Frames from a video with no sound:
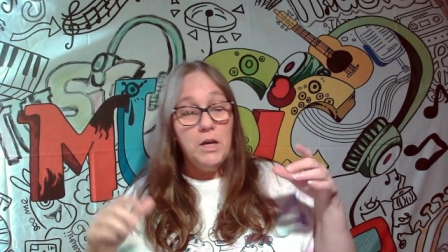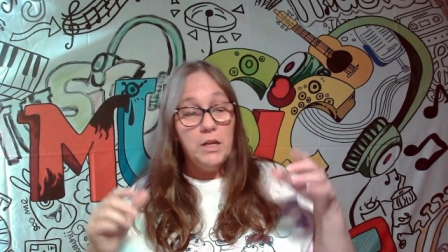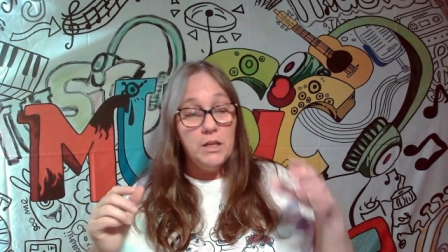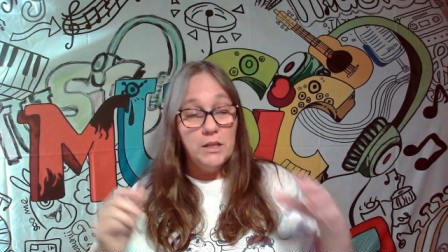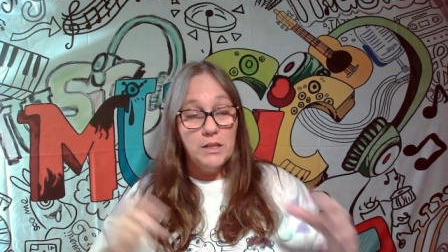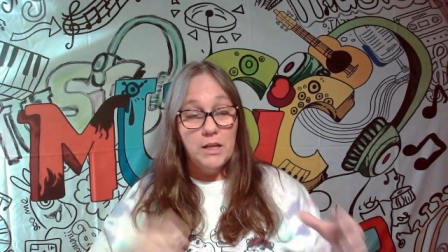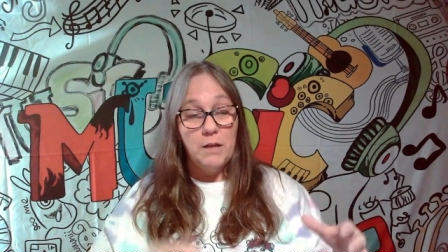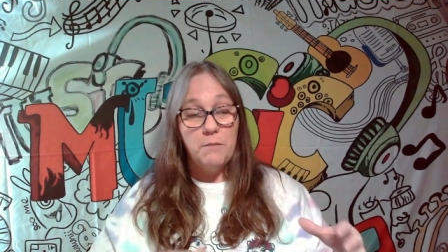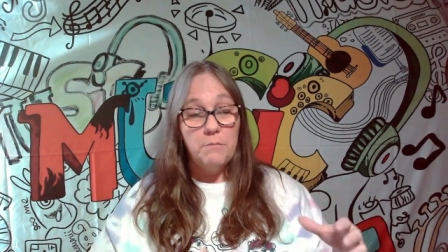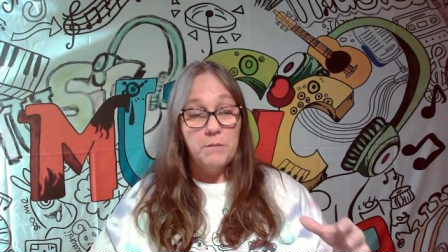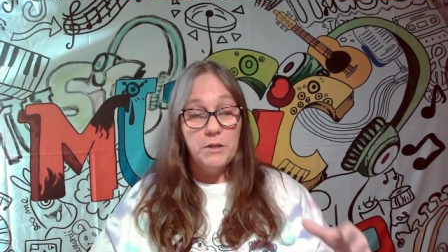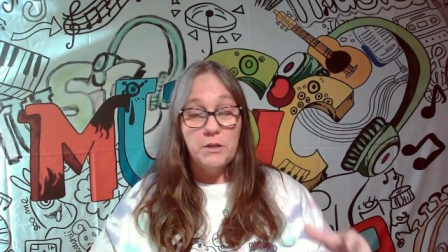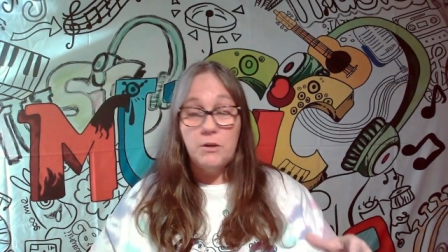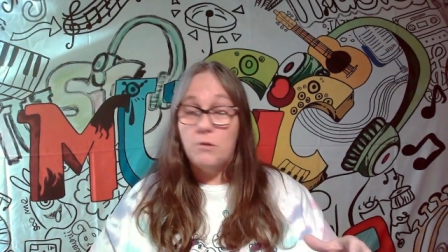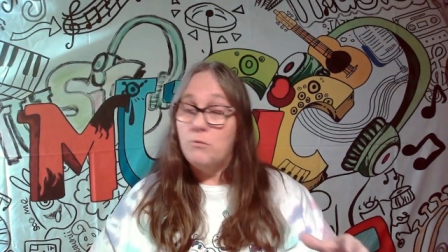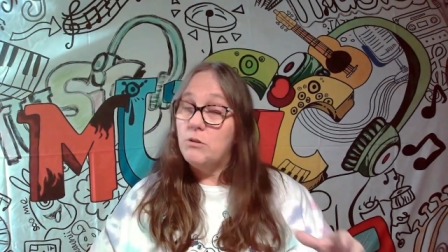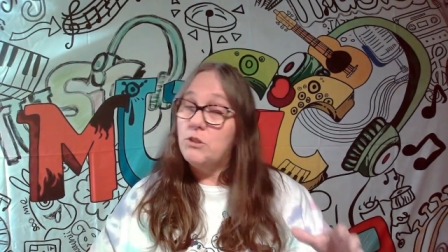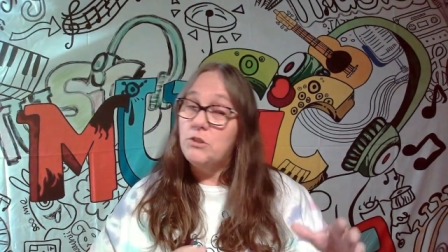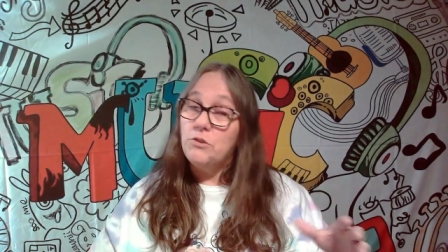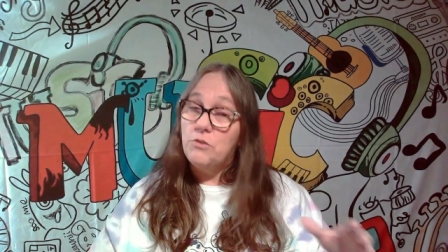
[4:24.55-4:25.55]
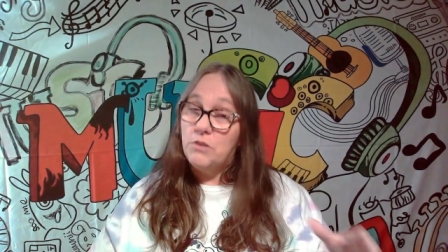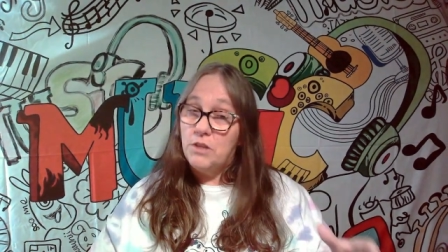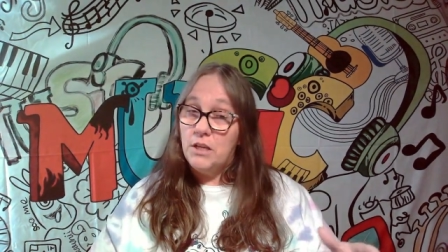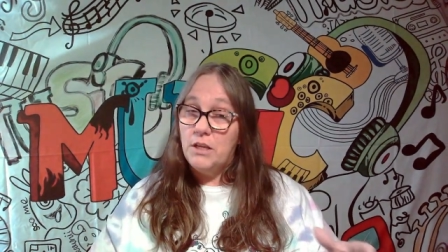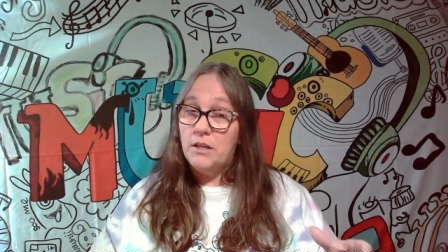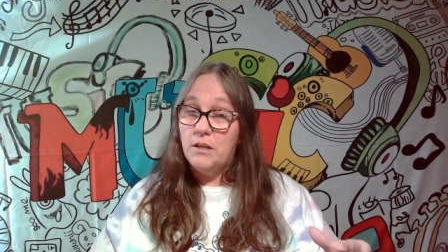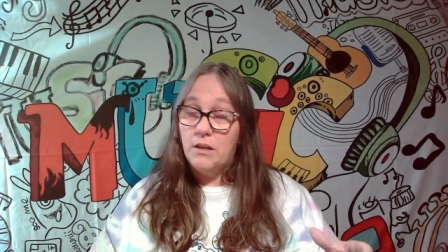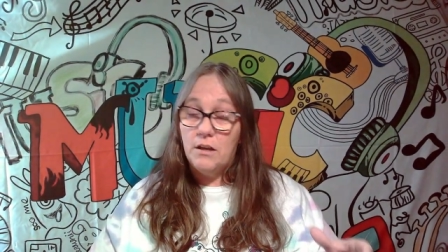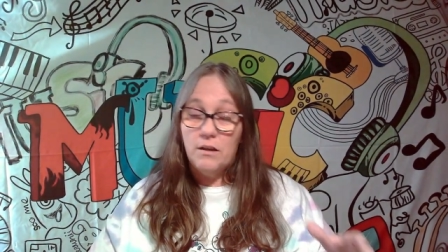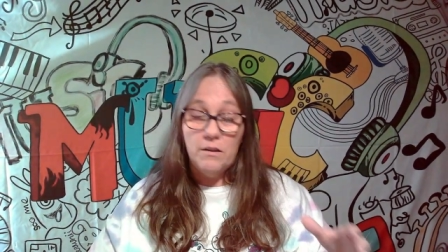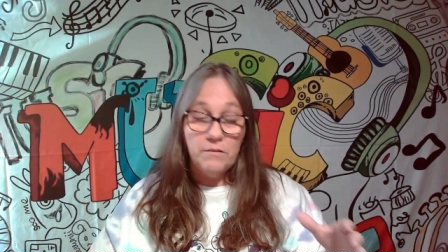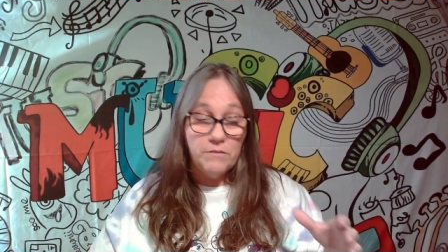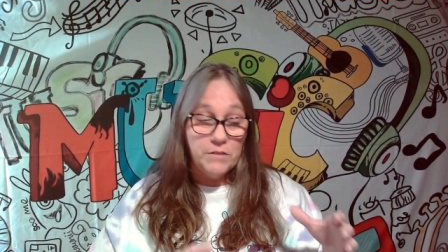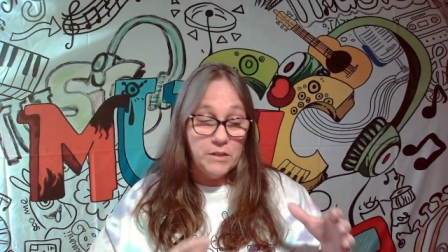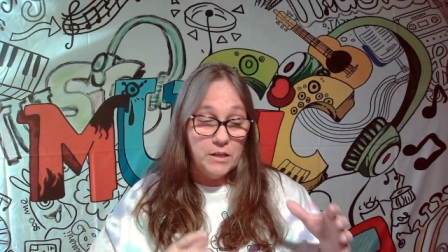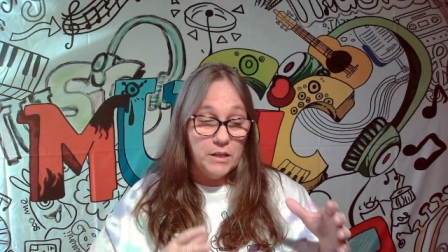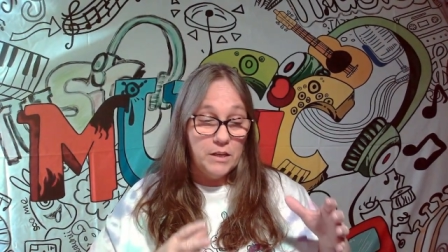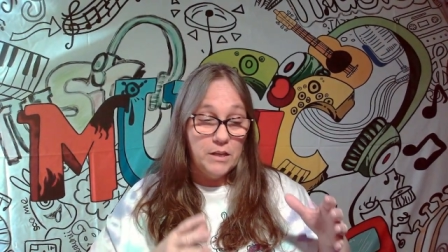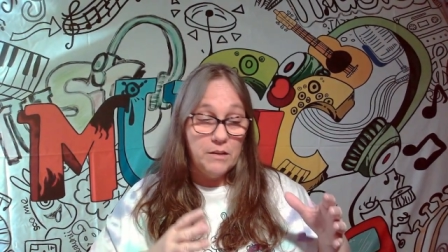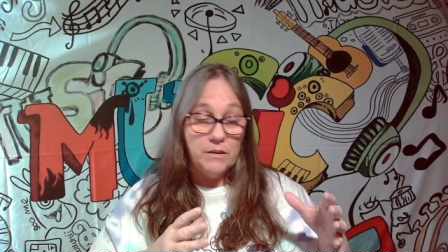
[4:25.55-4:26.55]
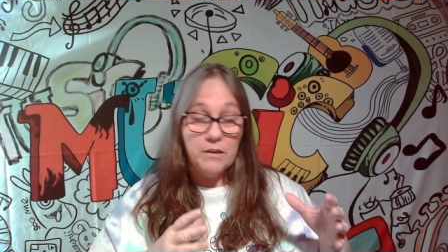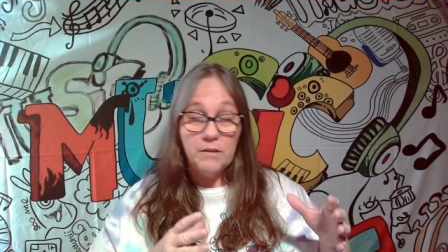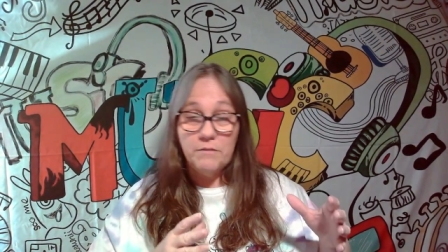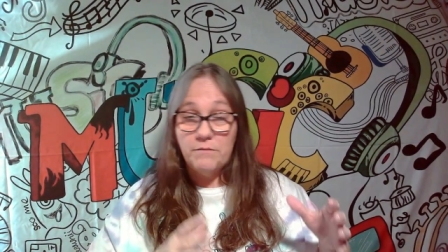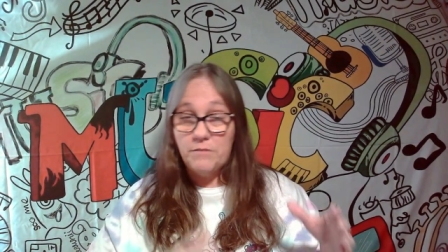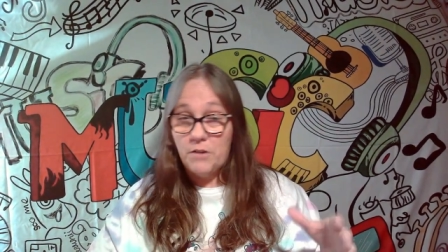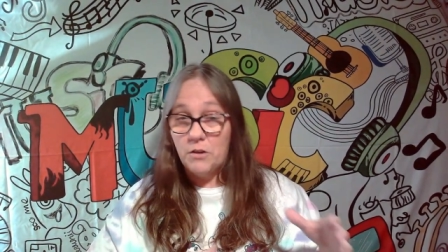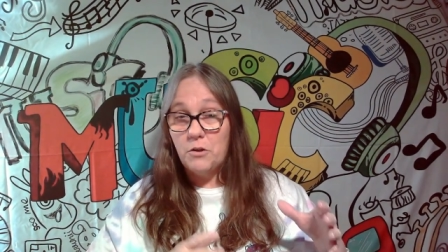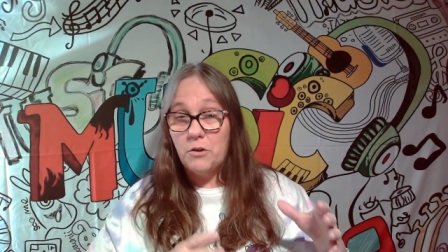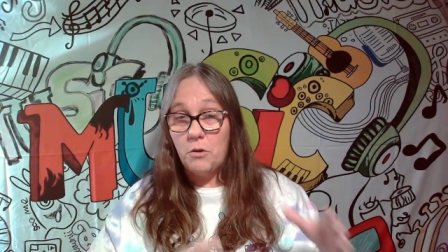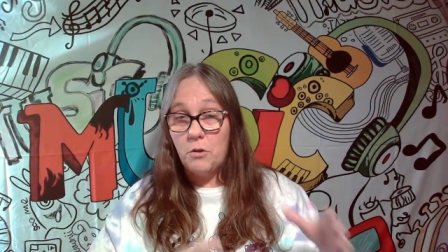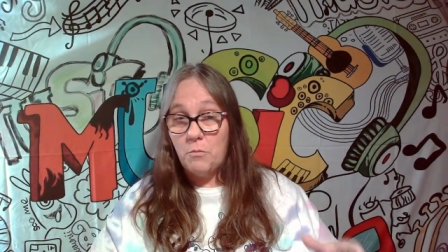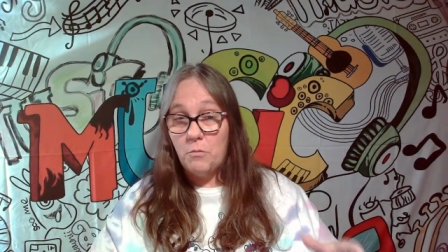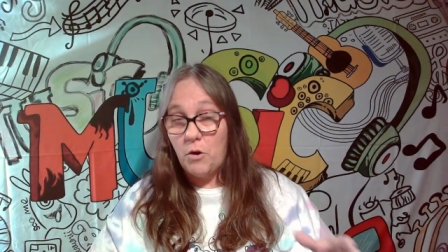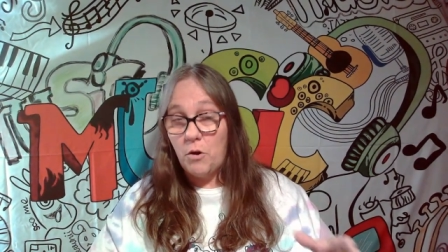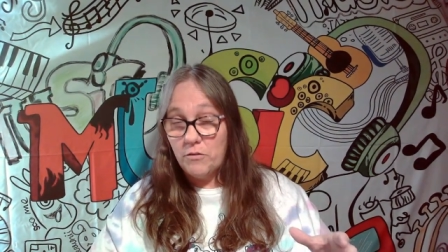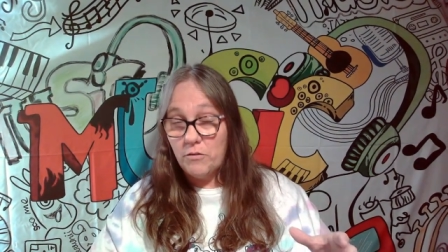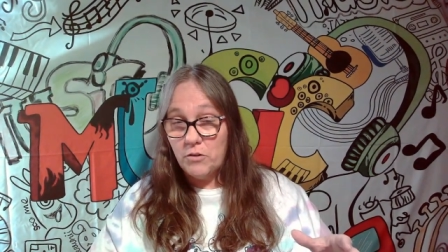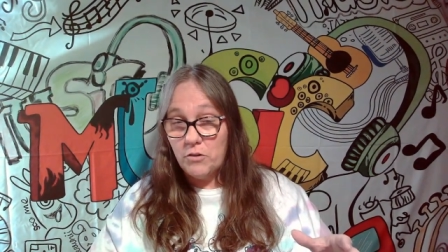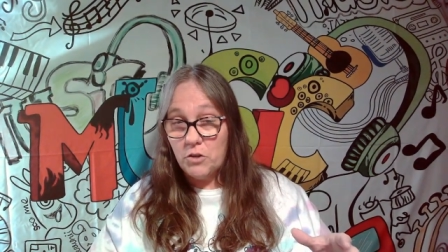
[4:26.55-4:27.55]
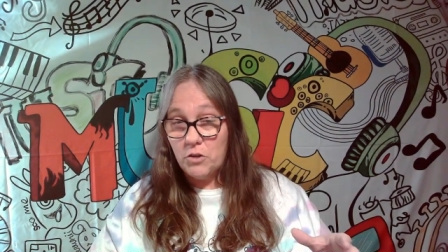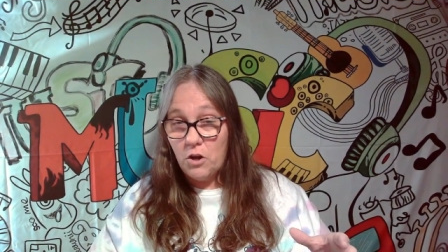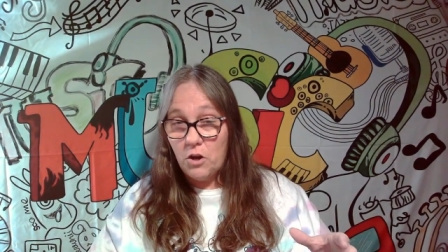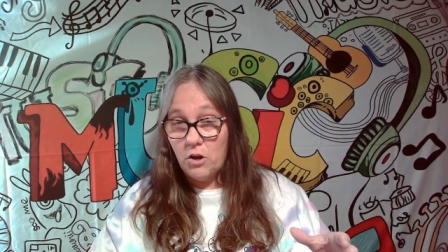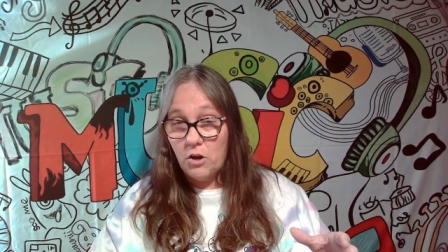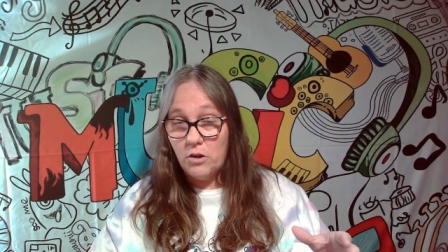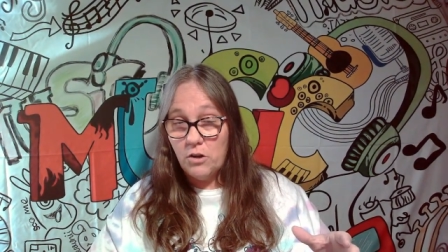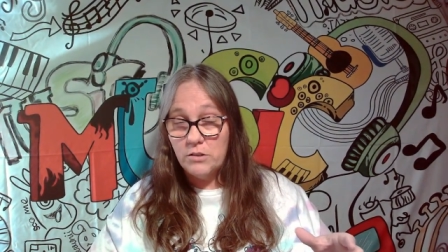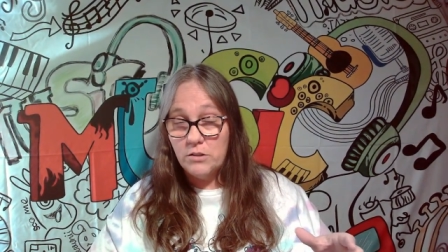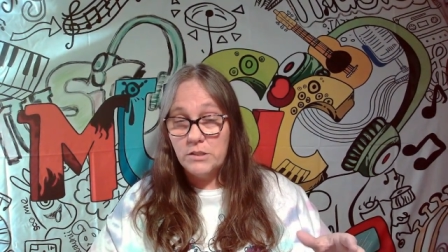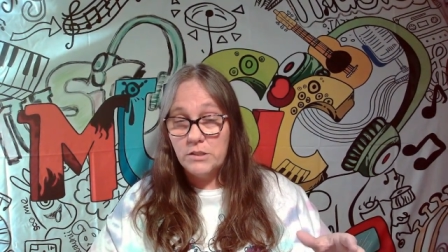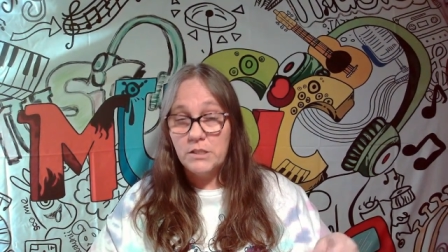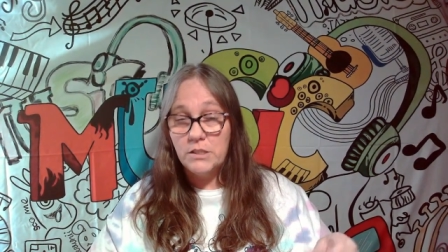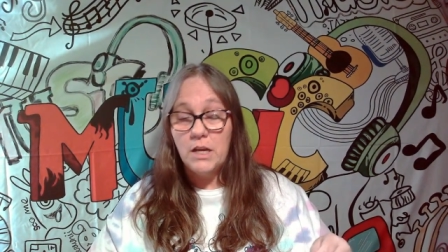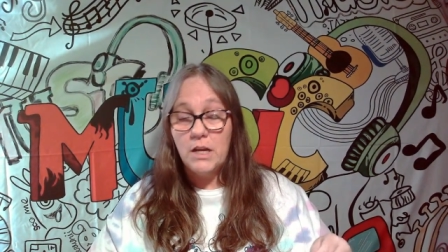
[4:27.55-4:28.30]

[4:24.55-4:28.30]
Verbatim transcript: Let me know what you think of the Funko Marvel cards.